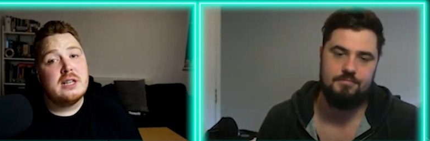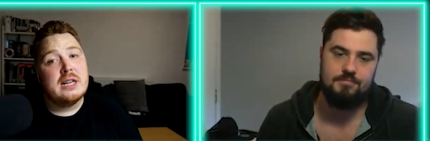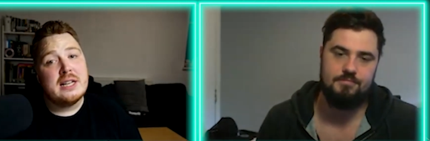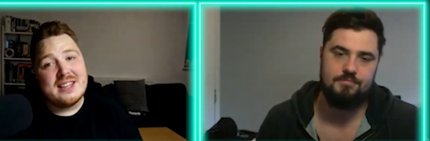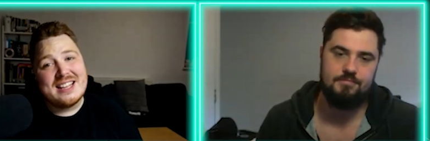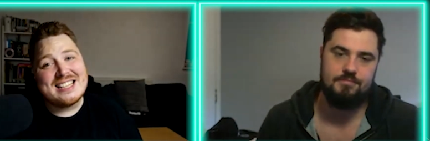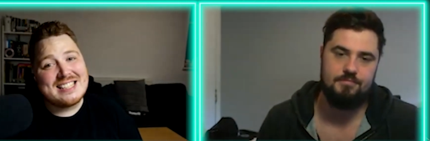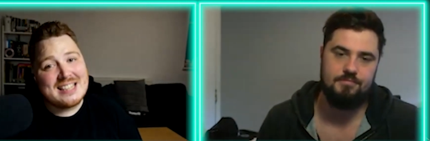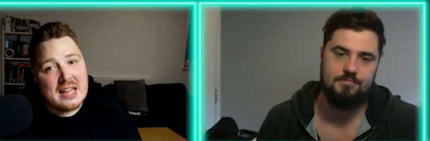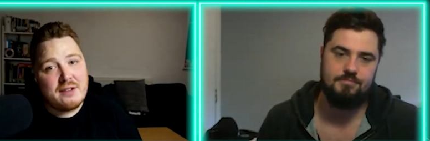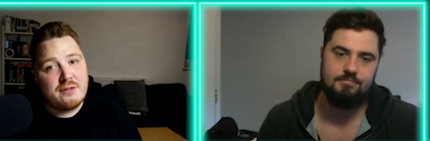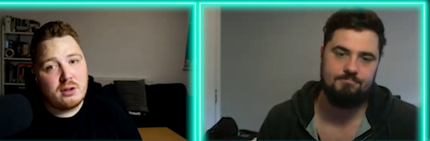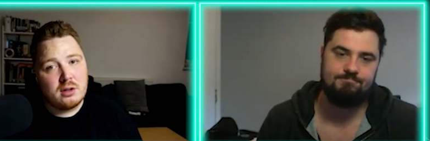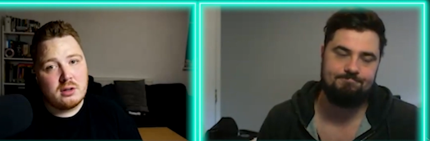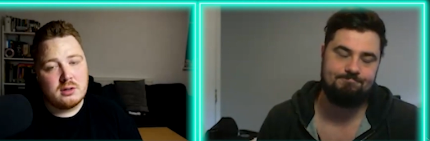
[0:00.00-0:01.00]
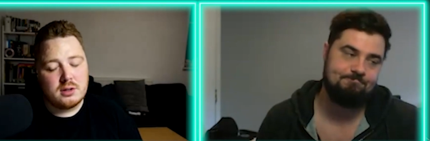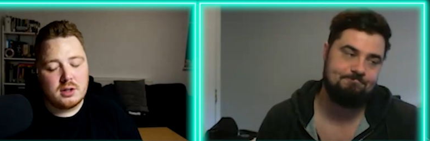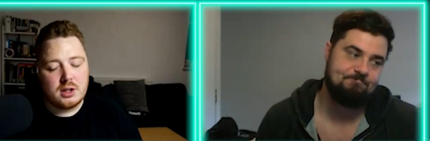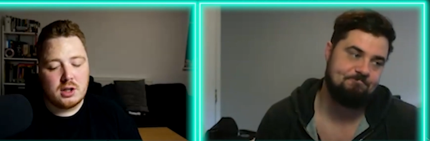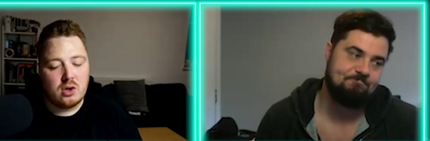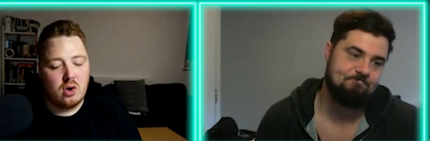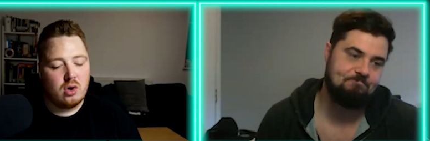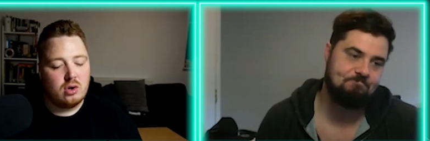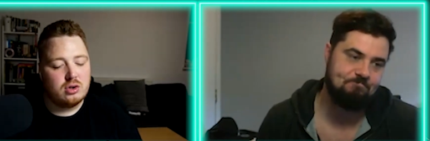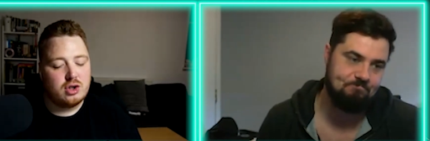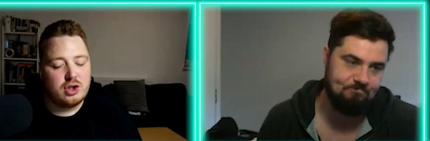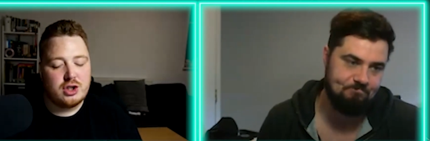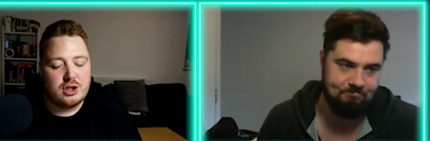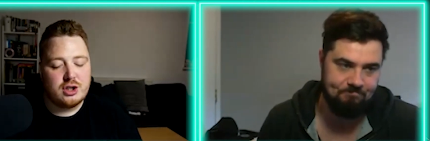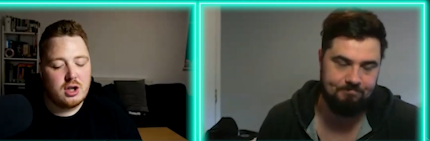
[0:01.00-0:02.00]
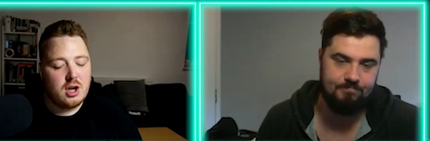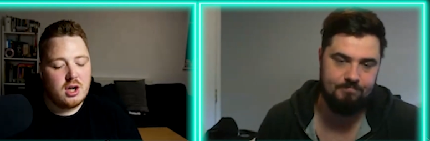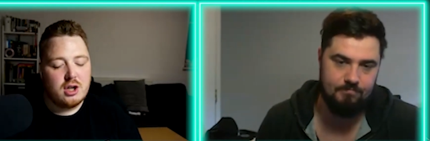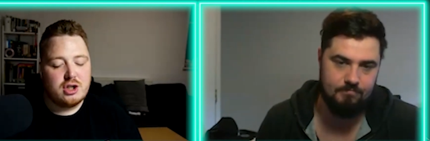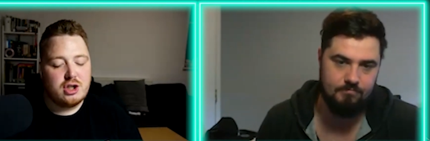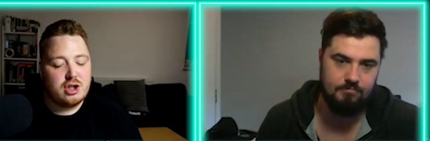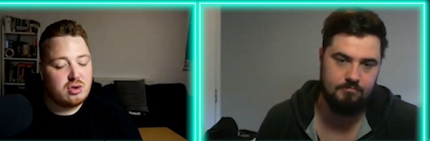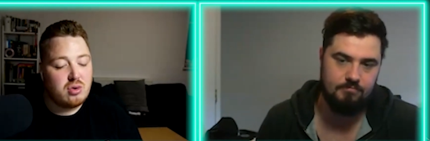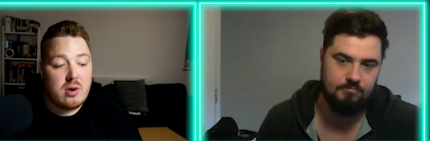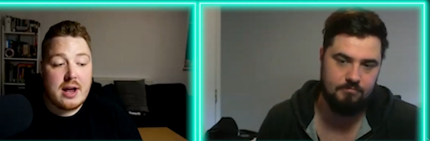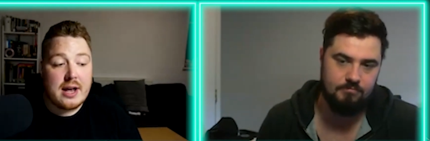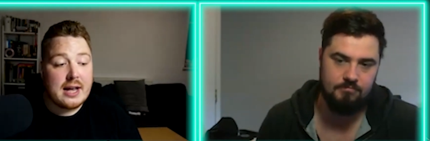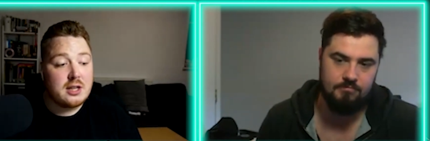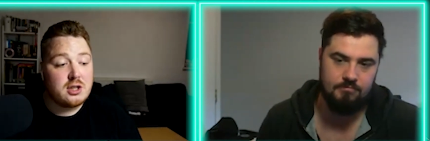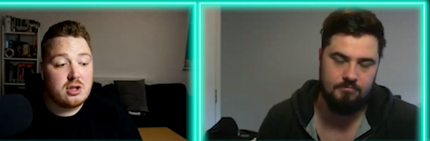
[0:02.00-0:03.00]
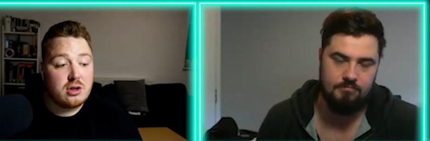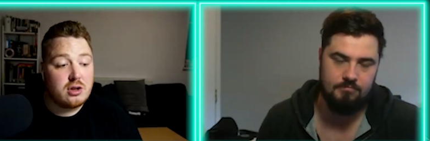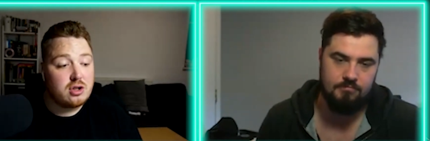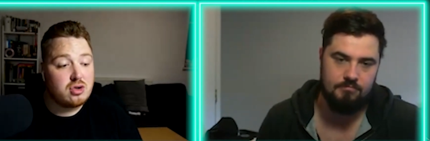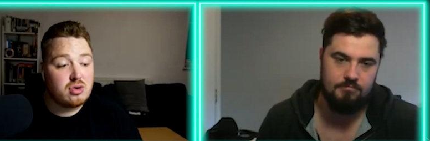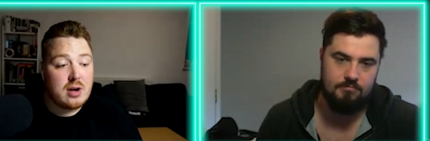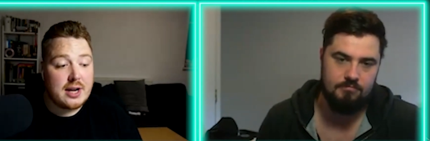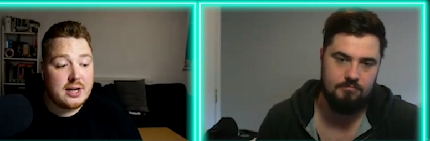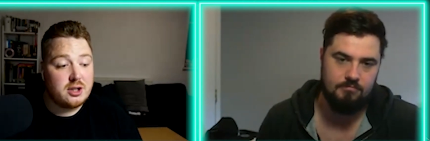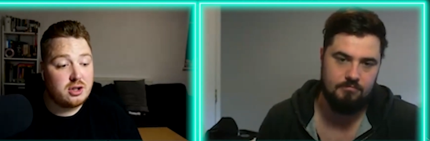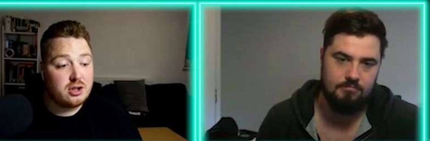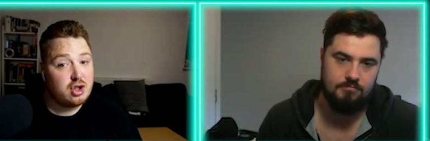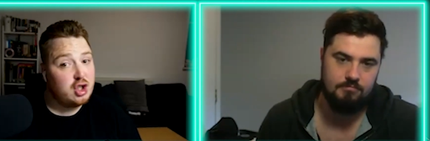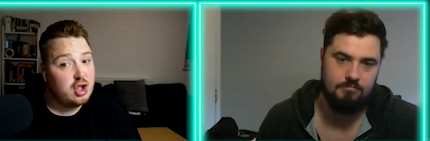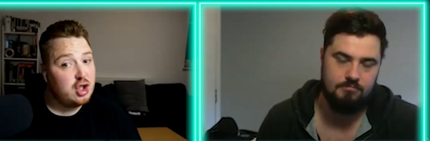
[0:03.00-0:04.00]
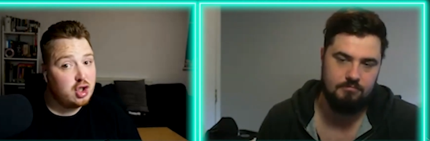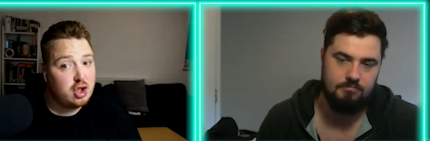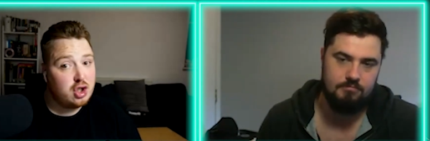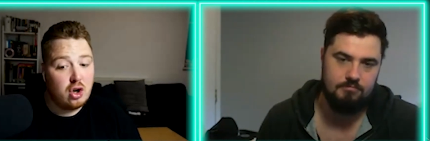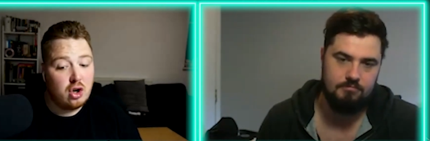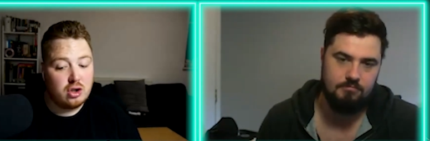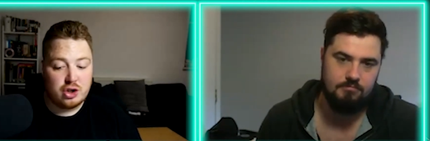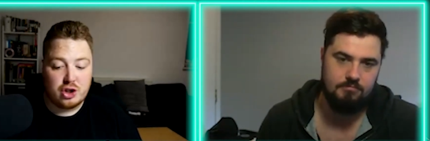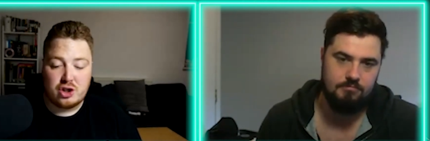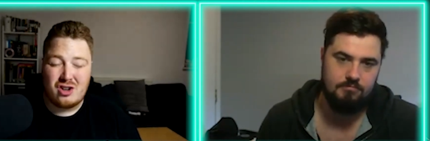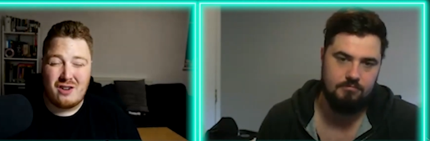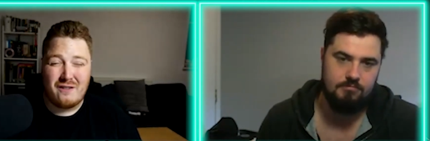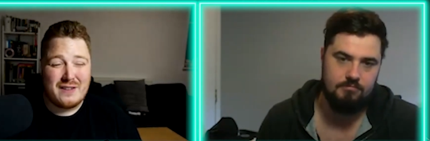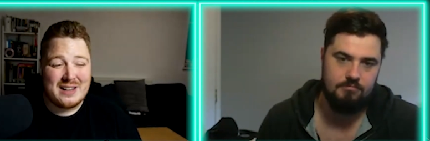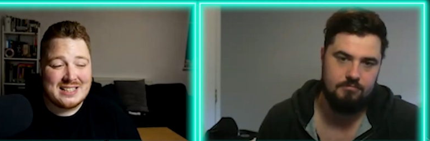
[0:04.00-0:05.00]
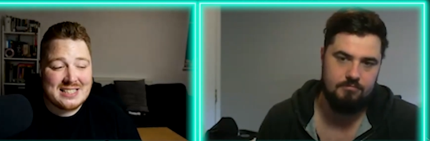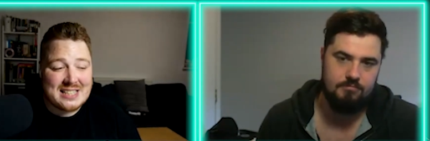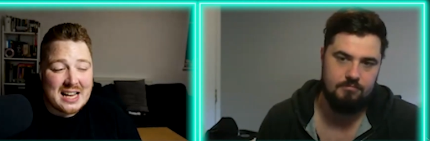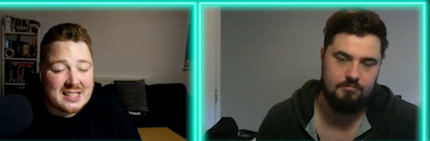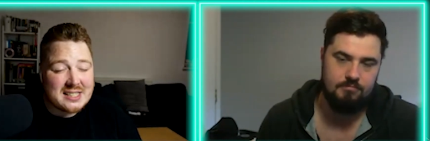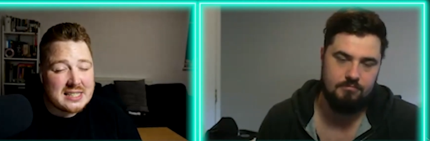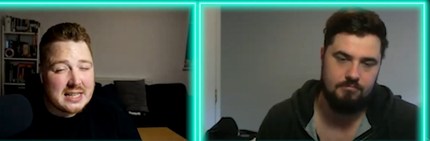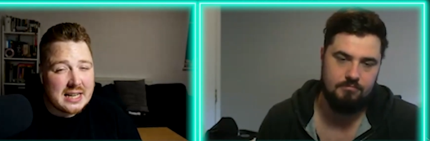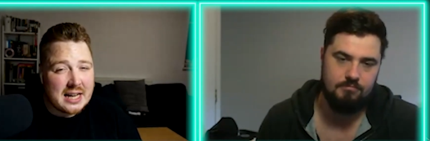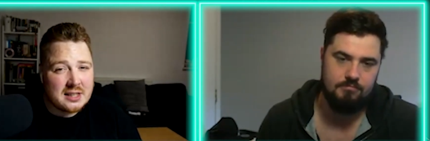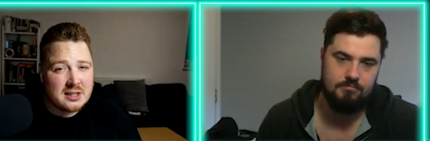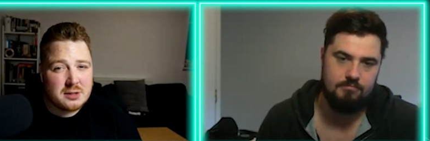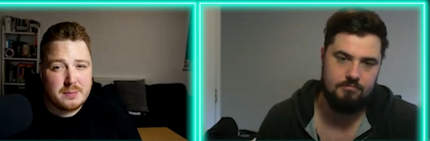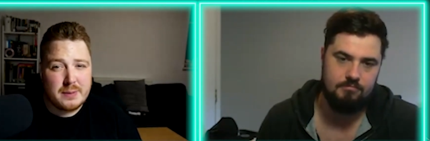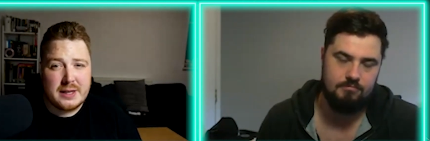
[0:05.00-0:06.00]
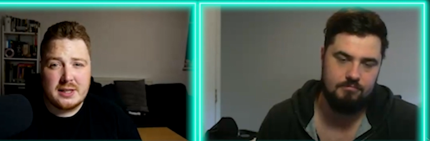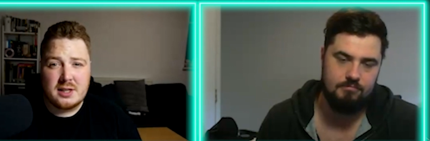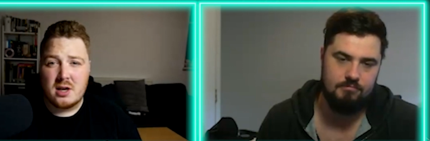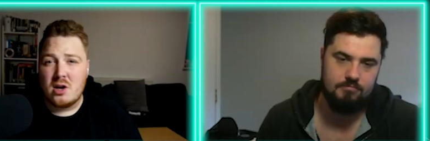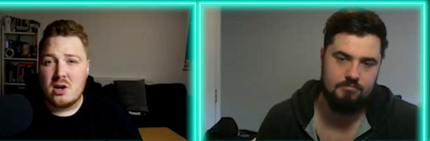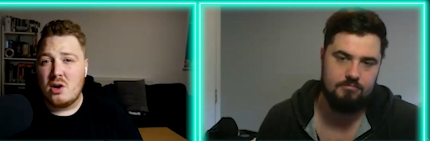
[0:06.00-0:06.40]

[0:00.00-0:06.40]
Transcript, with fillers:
Speaker 1: at this level you know, she she's great against other strikers, and she's shown she's got fantastic hand speed,